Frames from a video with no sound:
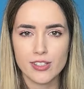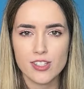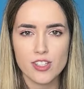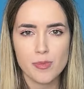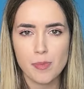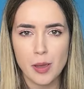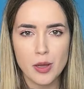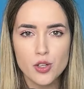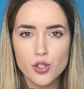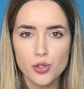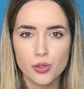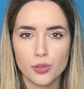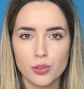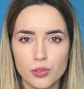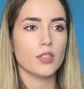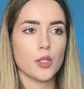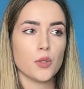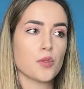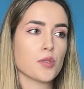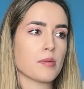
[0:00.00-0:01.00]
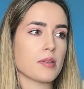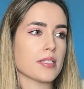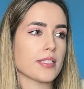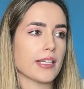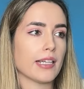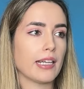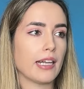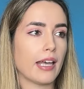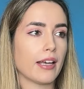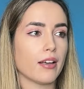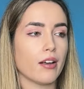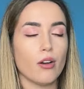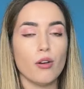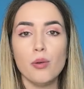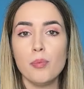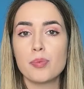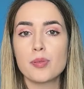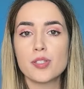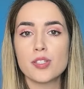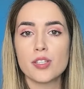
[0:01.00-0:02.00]
special. It was basically like,
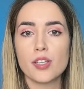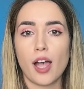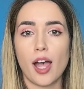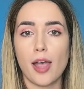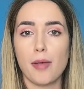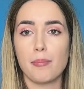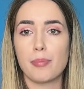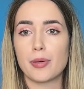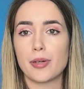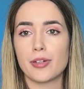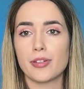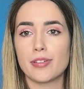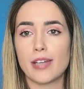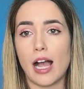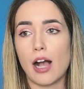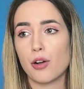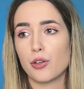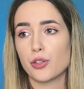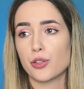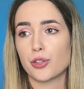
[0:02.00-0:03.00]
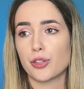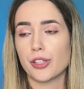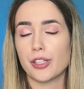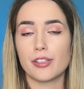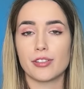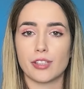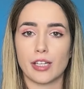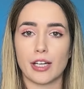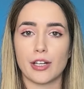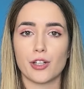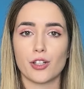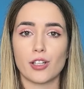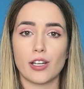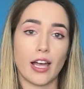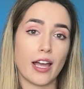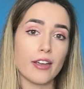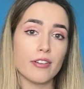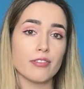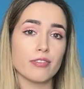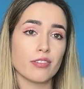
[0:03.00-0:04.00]
oops, I burned down your entire
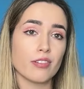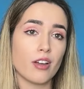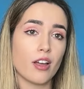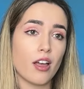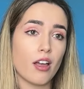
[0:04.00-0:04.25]
life.